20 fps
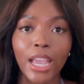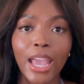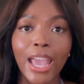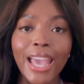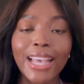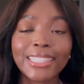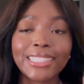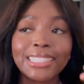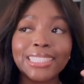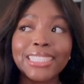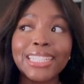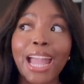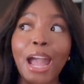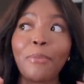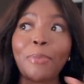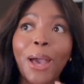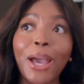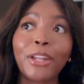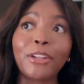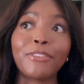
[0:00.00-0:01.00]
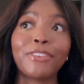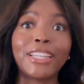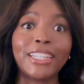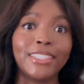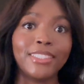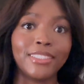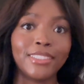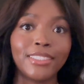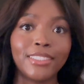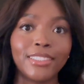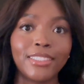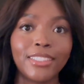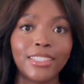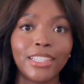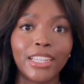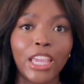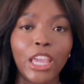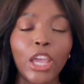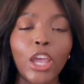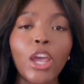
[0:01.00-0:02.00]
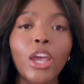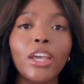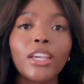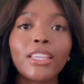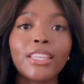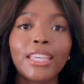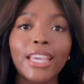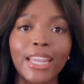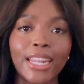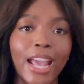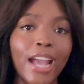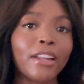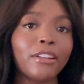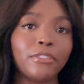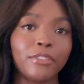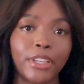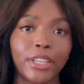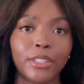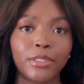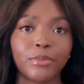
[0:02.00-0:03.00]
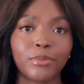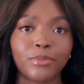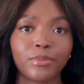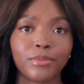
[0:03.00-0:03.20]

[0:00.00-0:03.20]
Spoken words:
Snap out of it. Get out of it.